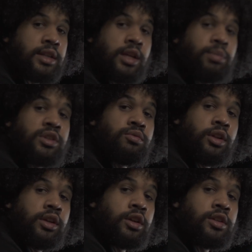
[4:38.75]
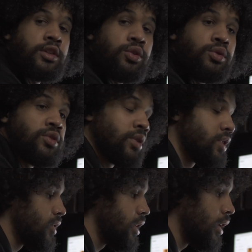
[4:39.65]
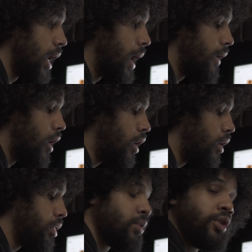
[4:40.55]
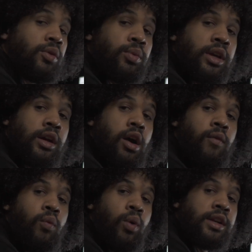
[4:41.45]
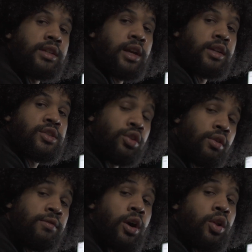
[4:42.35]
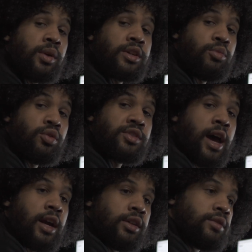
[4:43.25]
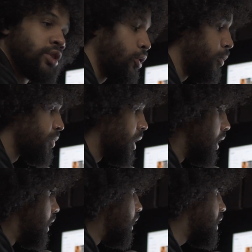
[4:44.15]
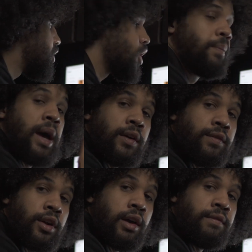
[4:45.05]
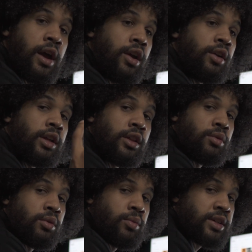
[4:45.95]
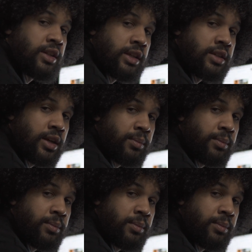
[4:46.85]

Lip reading: that tip. It's really good to use. You can see all throughout the week of what days your following is most active. So let's jump back in front of that fire and get through the rest of these